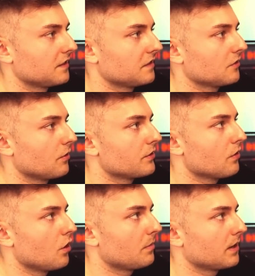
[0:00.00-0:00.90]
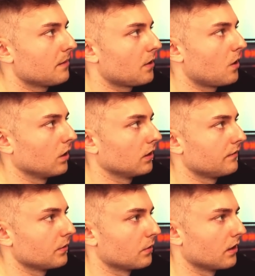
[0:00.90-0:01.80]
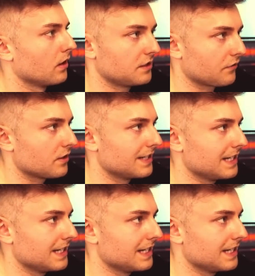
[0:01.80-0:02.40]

And this is going to open up all of your different